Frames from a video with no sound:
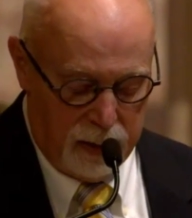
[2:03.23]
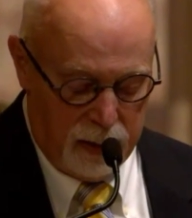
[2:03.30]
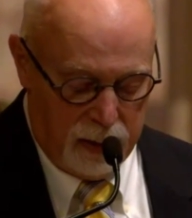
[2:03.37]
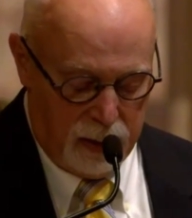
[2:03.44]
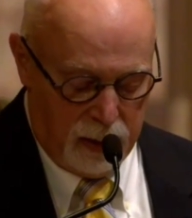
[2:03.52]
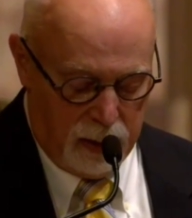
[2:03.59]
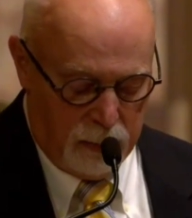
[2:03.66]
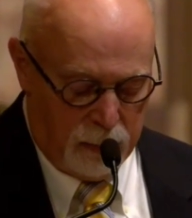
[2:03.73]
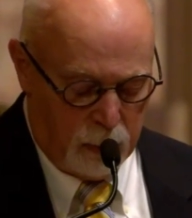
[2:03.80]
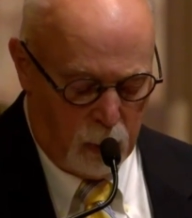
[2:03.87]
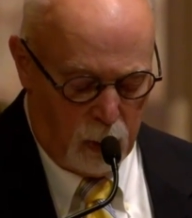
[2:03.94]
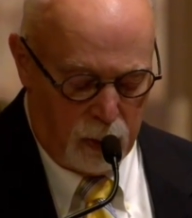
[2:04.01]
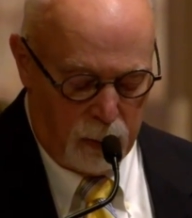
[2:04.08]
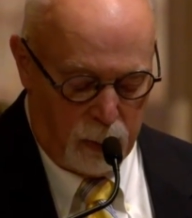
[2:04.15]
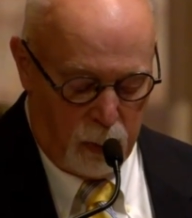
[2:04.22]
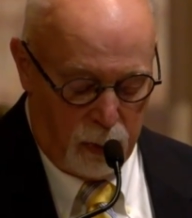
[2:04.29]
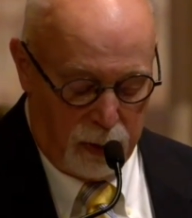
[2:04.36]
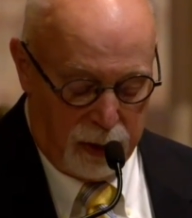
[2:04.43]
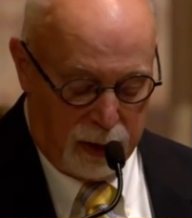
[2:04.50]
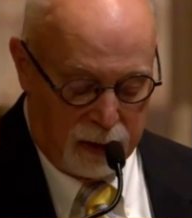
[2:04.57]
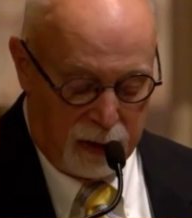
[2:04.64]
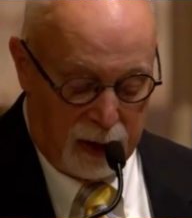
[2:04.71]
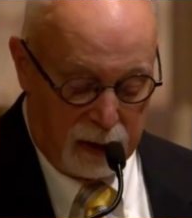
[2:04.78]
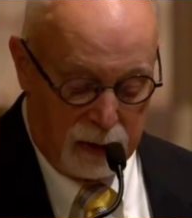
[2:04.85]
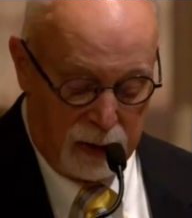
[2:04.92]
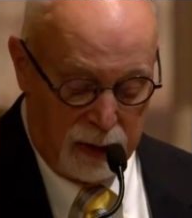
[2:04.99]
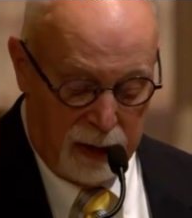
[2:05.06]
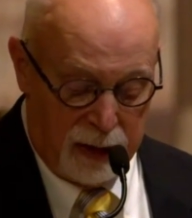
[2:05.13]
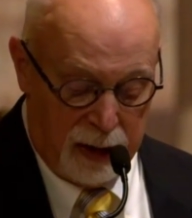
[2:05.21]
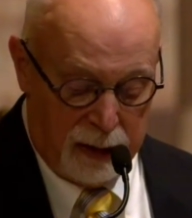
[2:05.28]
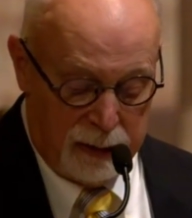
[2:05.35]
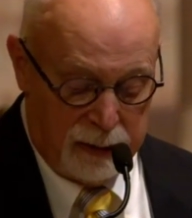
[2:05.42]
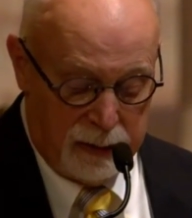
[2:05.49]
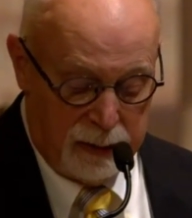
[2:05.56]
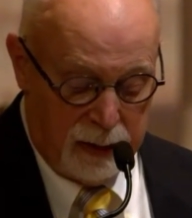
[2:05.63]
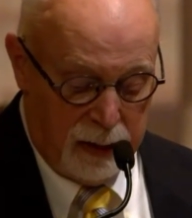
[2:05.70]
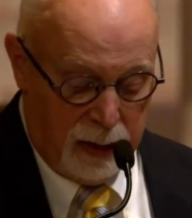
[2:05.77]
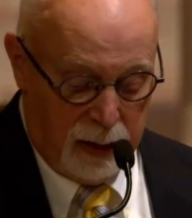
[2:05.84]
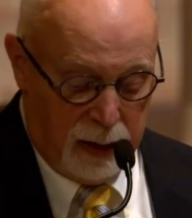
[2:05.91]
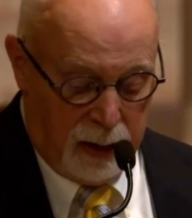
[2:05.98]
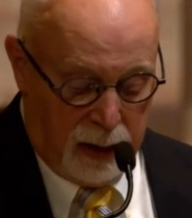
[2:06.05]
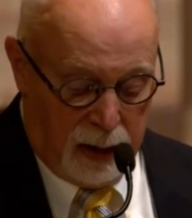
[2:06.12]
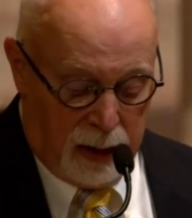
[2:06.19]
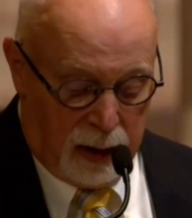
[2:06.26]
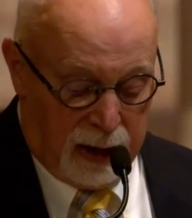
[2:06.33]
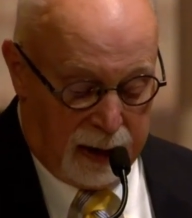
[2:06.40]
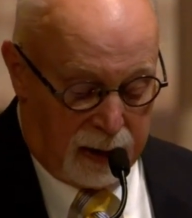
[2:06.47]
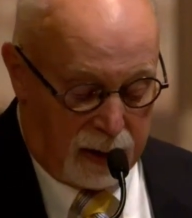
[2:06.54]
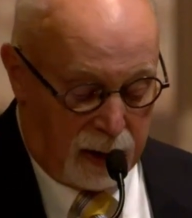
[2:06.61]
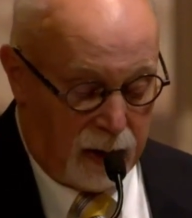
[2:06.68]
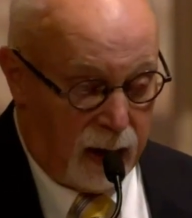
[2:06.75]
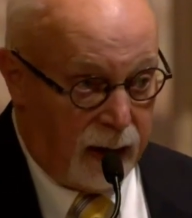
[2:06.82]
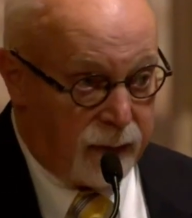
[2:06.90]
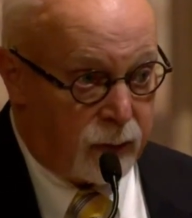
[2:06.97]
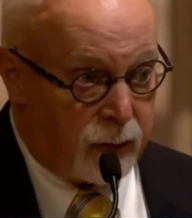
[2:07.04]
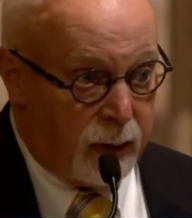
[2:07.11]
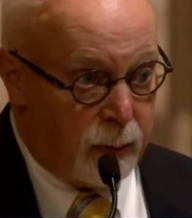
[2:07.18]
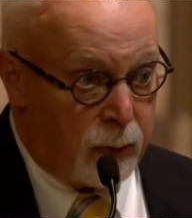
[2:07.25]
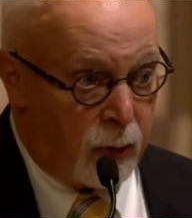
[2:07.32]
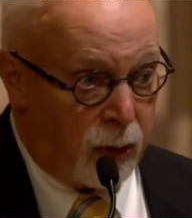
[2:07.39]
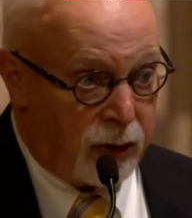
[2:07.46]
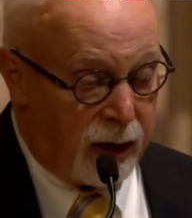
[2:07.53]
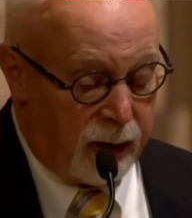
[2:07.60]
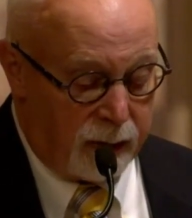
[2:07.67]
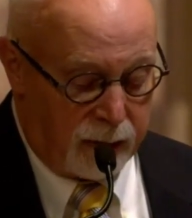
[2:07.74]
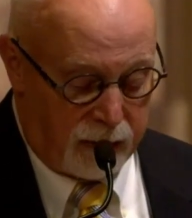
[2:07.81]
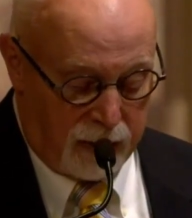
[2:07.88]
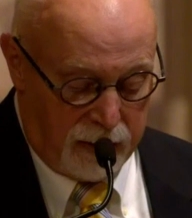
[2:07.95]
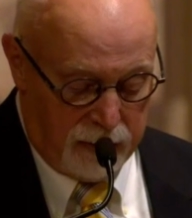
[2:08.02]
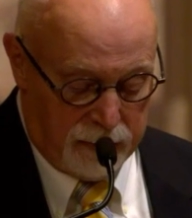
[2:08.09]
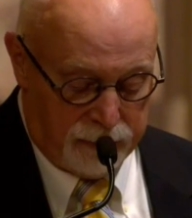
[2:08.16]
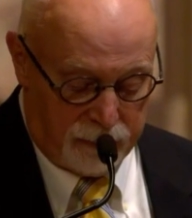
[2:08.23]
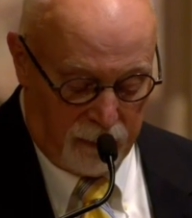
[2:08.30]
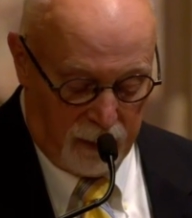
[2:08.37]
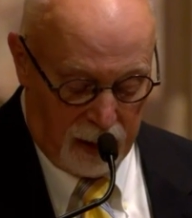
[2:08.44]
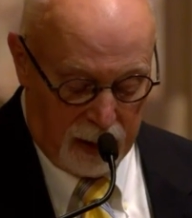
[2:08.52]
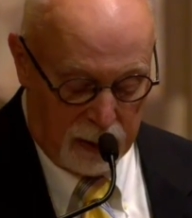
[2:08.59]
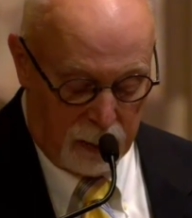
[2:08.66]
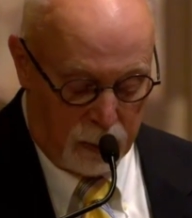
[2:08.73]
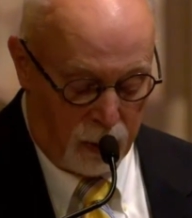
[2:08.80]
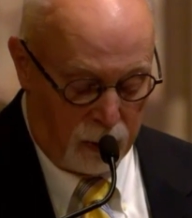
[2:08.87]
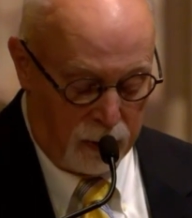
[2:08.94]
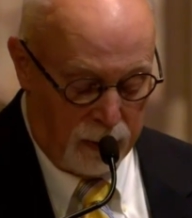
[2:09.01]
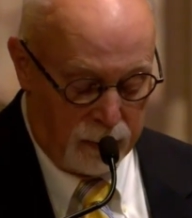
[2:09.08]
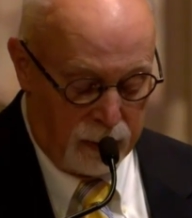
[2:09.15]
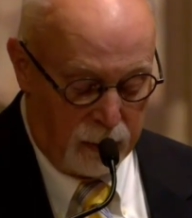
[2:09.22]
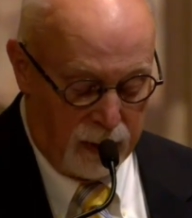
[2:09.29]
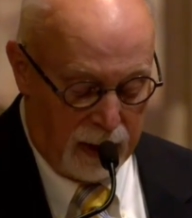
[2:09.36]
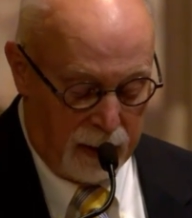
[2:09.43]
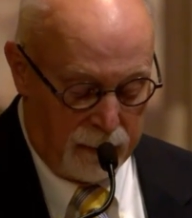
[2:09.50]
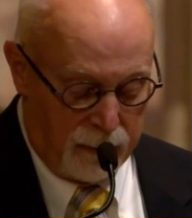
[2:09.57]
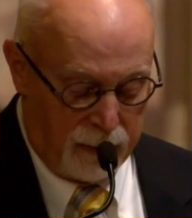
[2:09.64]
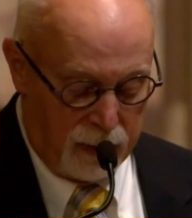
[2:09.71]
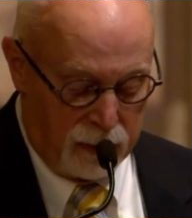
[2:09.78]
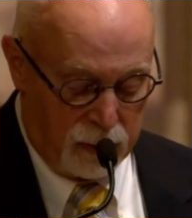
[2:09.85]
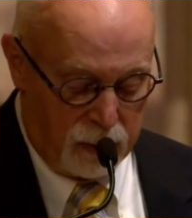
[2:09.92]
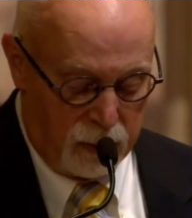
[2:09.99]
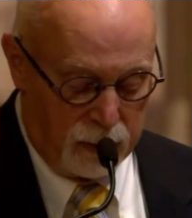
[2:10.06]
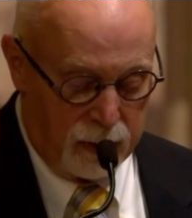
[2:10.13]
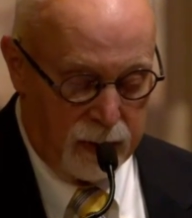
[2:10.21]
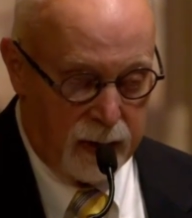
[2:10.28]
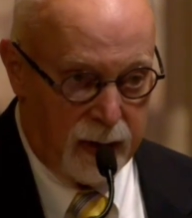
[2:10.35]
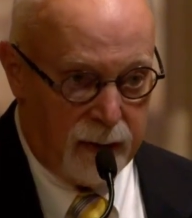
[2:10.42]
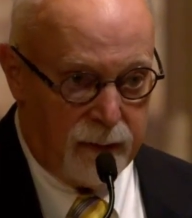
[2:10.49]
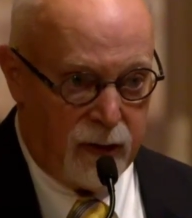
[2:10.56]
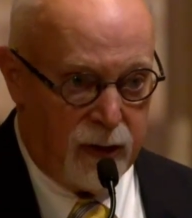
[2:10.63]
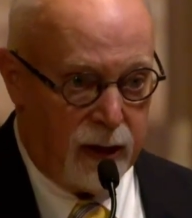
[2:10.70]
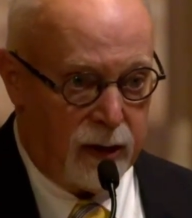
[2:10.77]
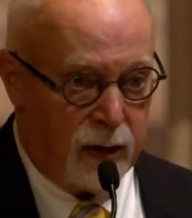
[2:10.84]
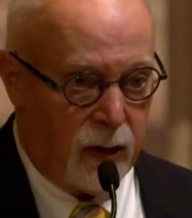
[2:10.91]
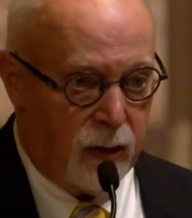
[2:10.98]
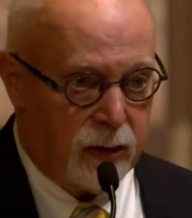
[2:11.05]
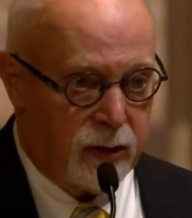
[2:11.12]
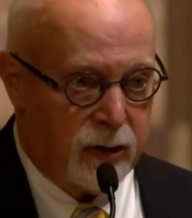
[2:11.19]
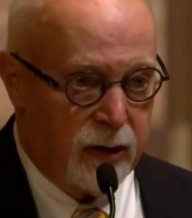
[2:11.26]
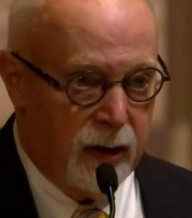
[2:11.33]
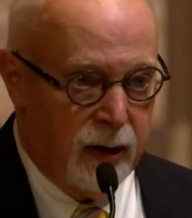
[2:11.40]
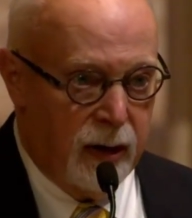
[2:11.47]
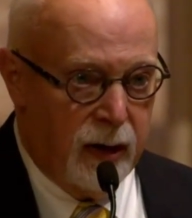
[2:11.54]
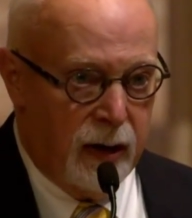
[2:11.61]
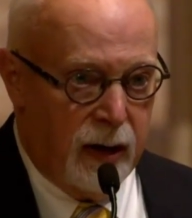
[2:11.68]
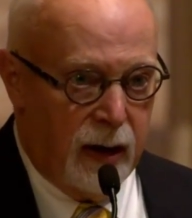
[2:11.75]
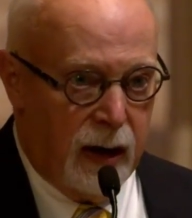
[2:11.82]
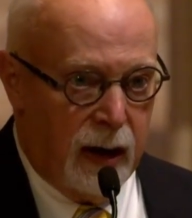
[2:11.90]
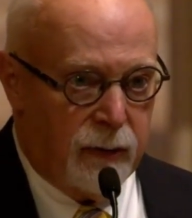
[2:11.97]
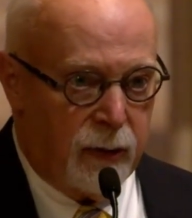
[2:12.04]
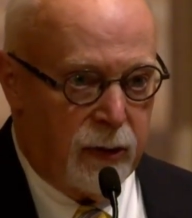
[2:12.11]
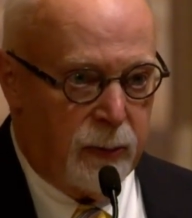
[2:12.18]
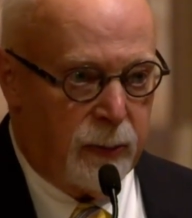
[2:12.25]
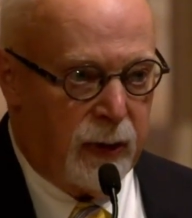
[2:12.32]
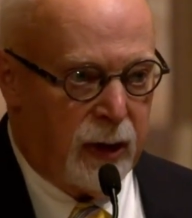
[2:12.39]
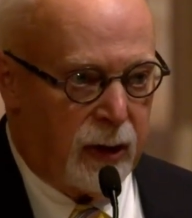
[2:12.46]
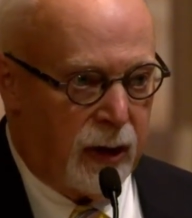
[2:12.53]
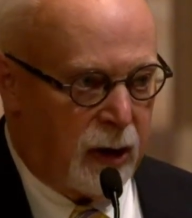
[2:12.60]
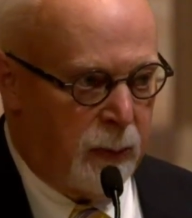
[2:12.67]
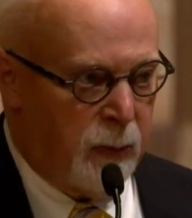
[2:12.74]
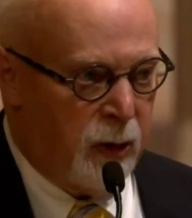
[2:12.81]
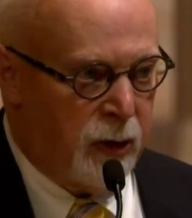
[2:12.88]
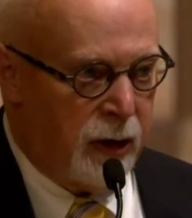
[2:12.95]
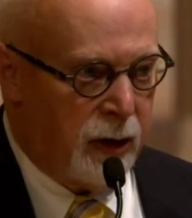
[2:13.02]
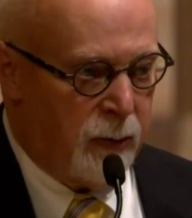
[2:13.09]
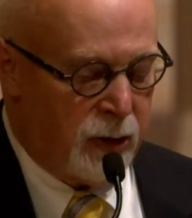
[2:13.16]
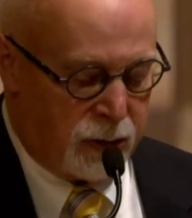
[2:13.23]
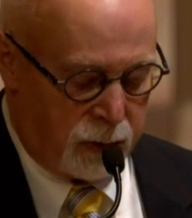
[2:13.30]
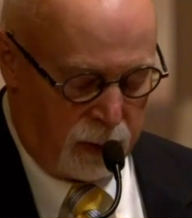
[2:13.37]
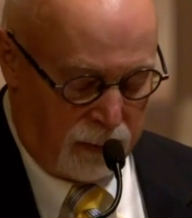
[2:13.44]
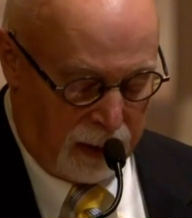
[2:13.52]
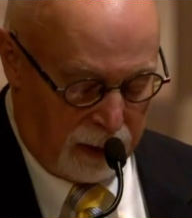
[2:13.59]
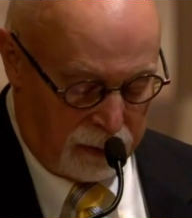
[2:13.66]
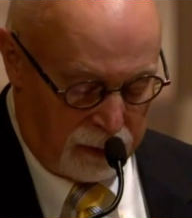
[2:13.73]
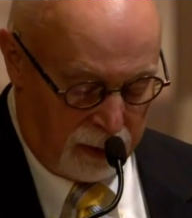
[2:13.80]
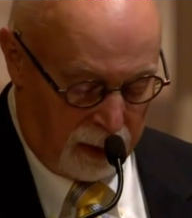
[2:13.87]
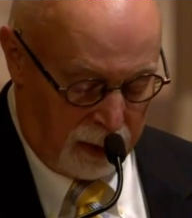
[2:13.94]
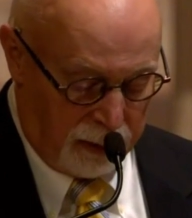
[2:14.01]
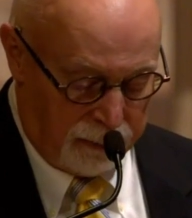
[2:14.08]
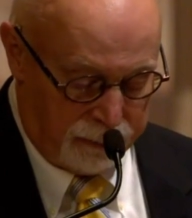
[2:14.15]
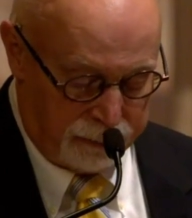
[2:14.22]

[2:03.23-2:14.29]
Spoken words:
but more important things actually than like the live stream broadcast and the programs that we have for the children and the adults and for the community we serve outside.